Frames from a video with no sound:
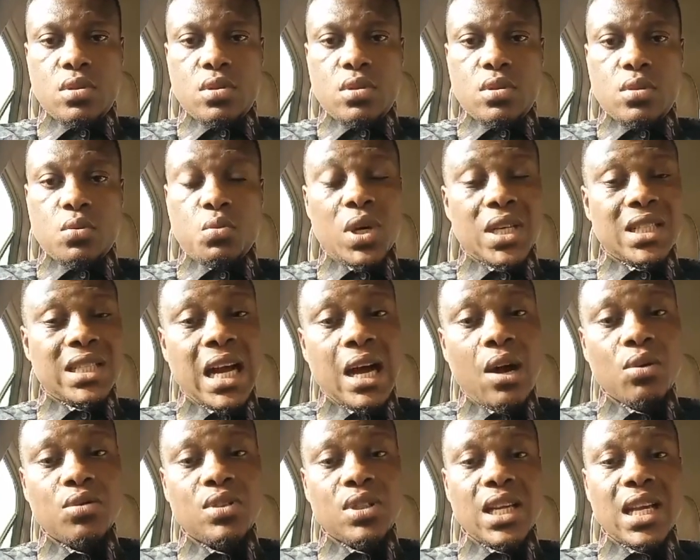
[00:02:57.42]

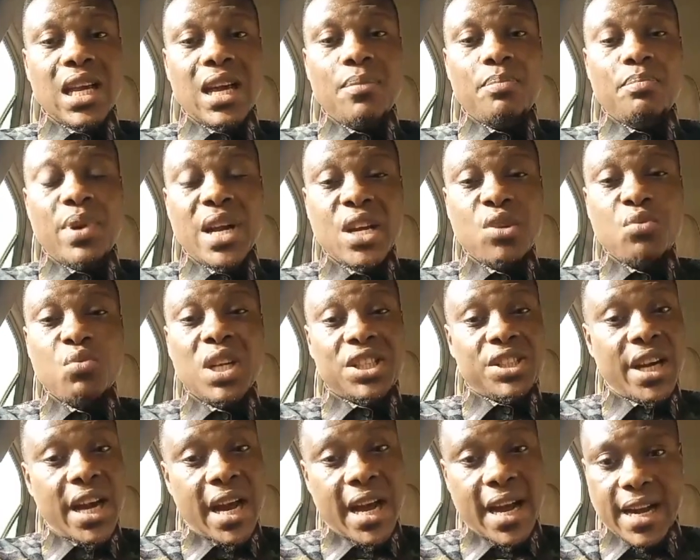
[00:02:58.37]
without a Benue
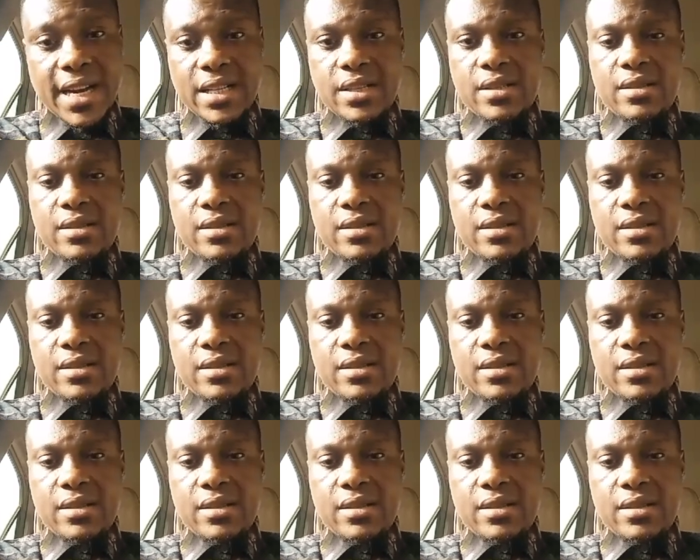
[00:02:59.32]
child